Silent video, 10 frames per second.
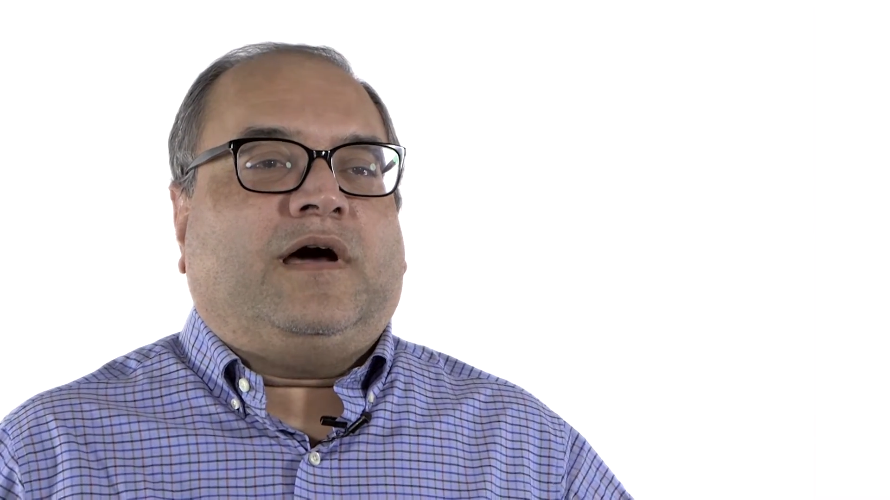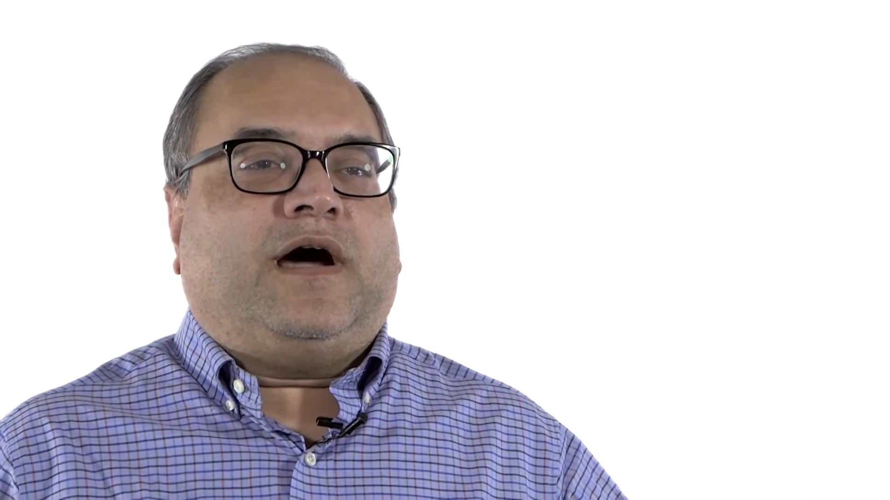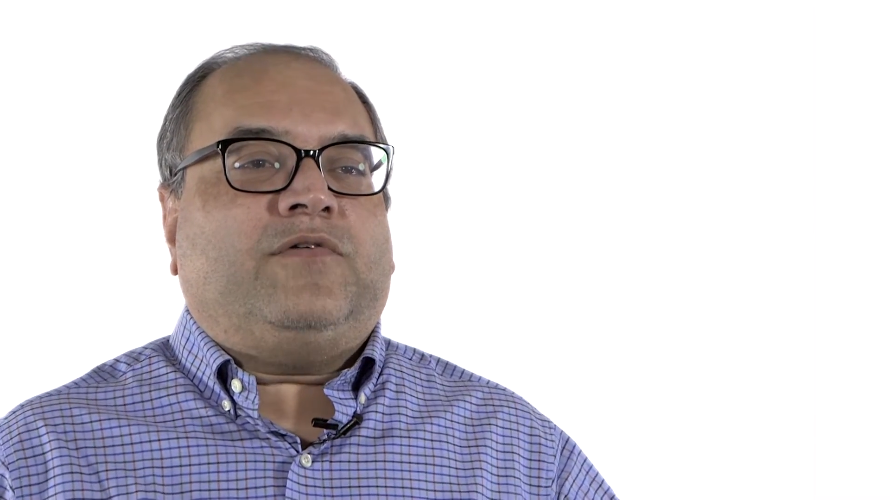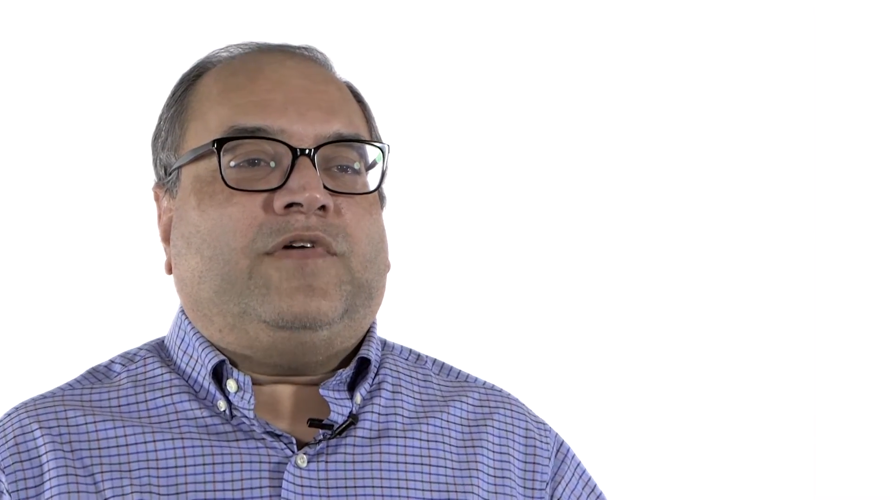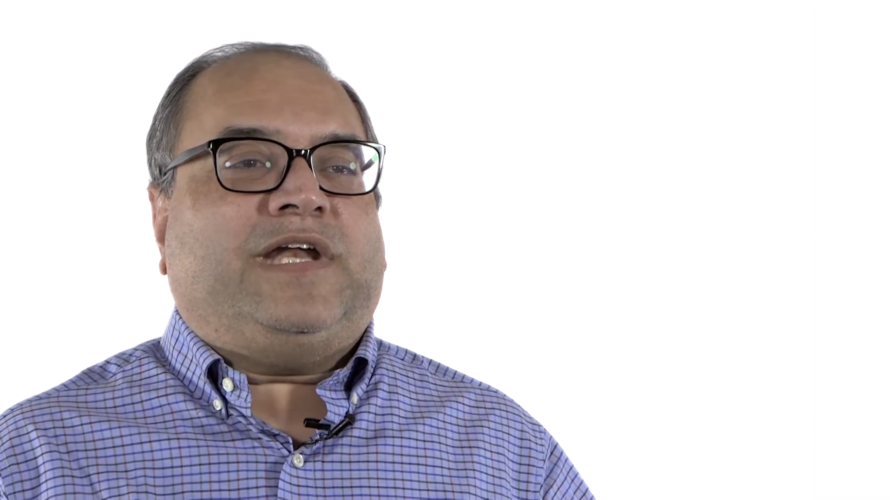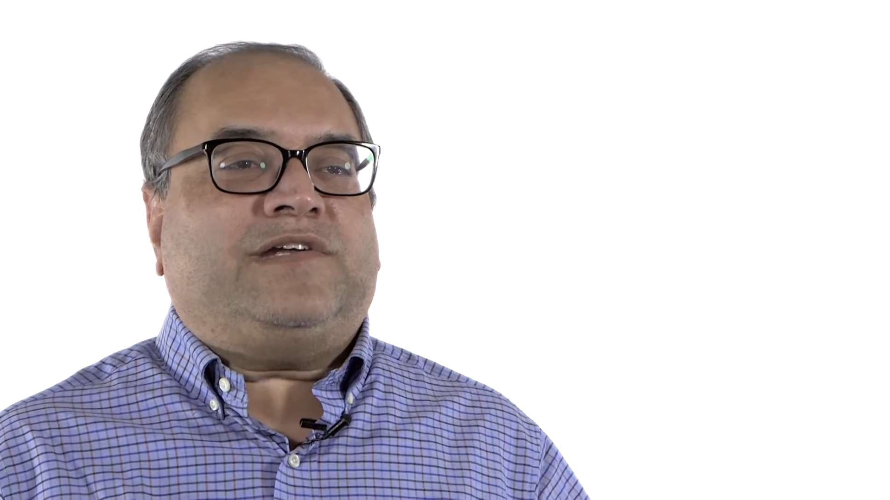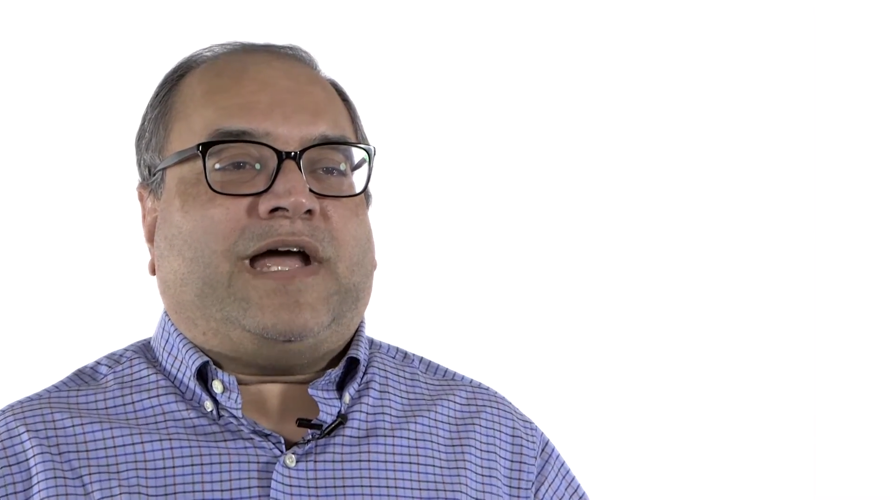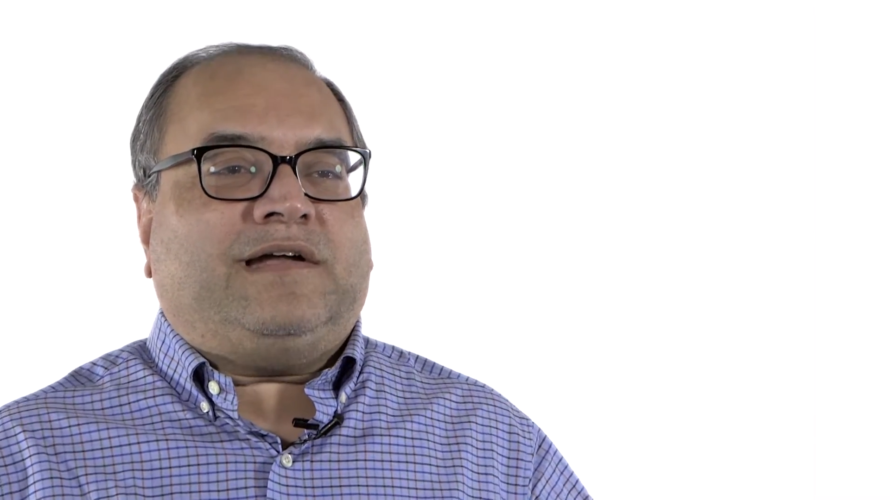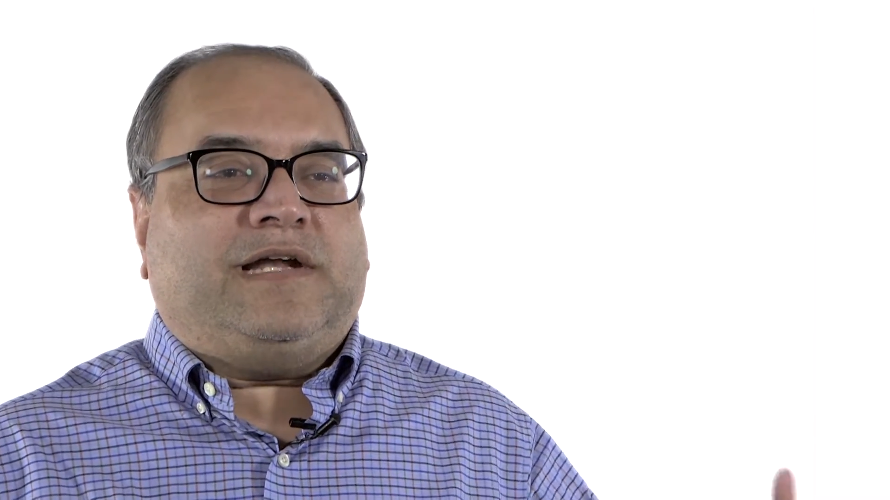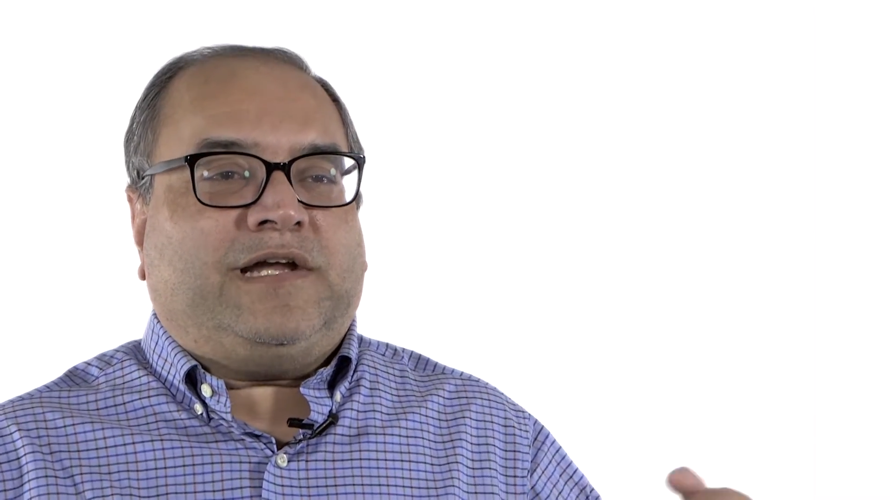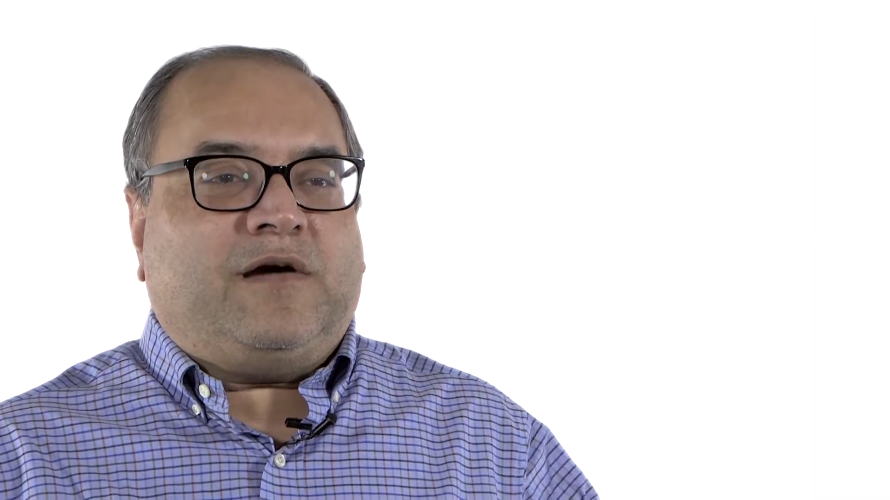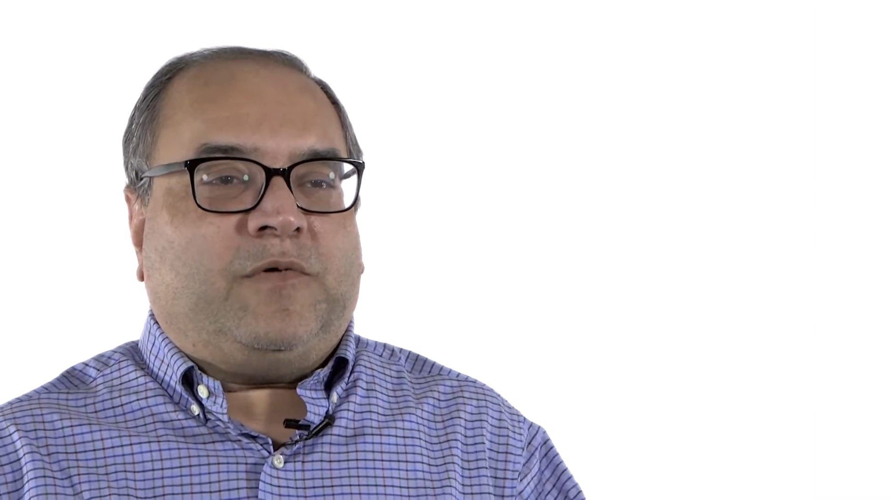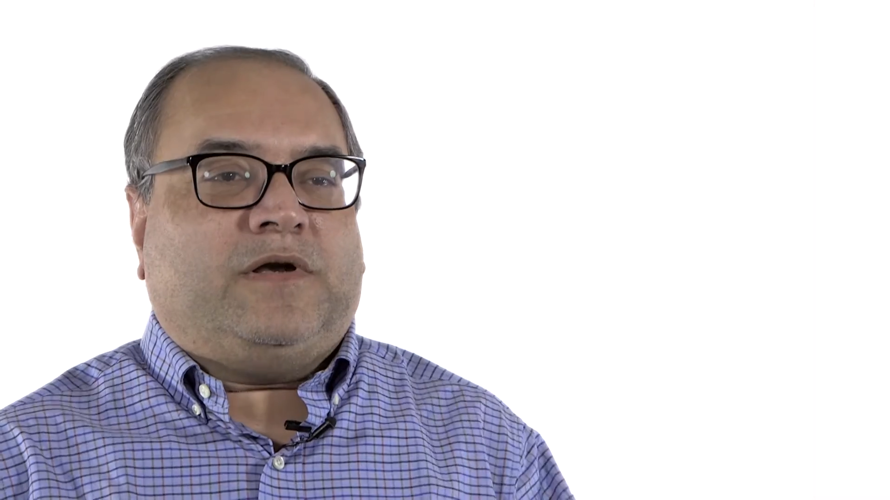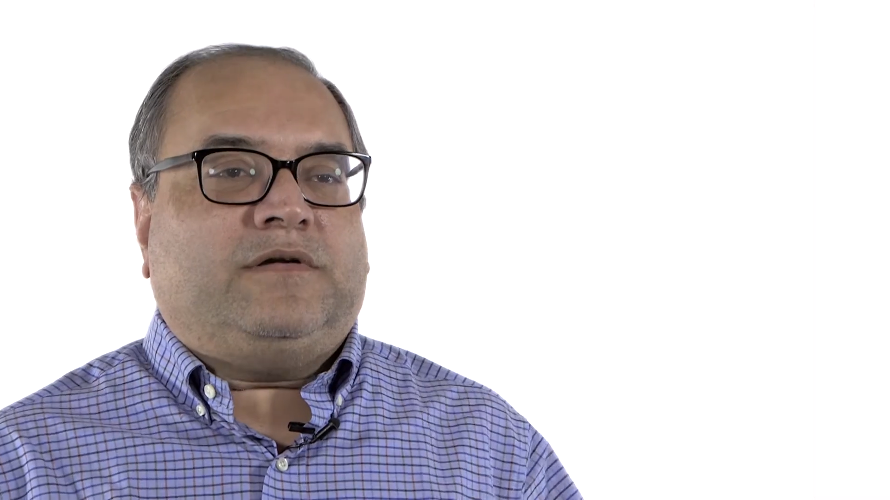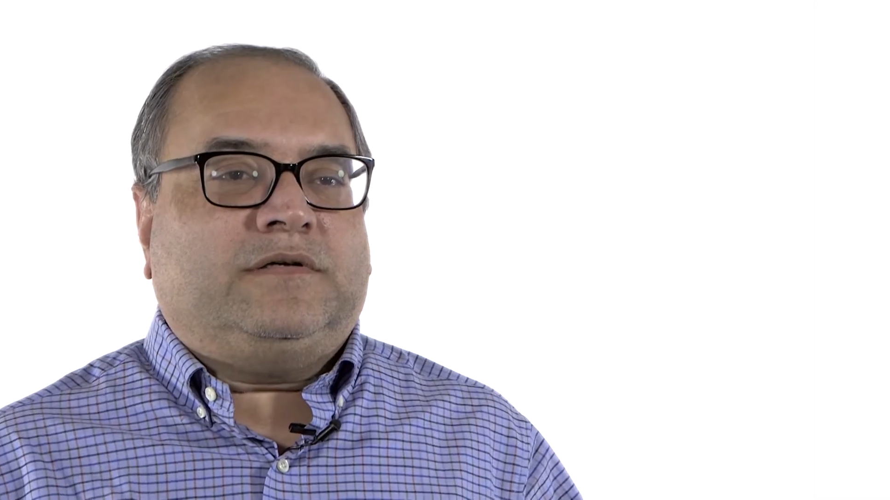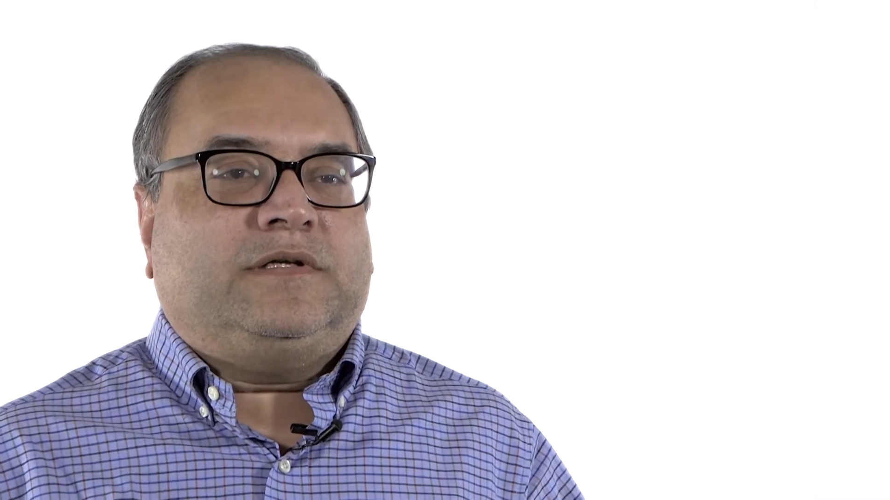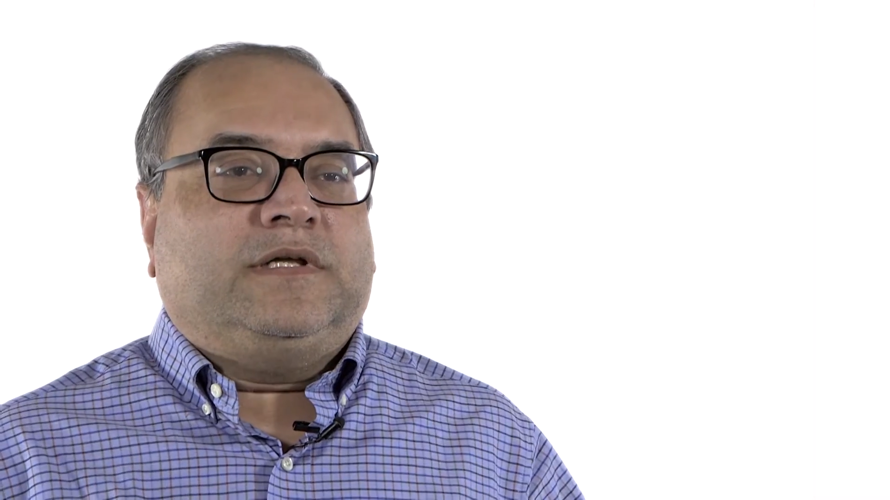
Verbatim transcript: are very tightly coupled.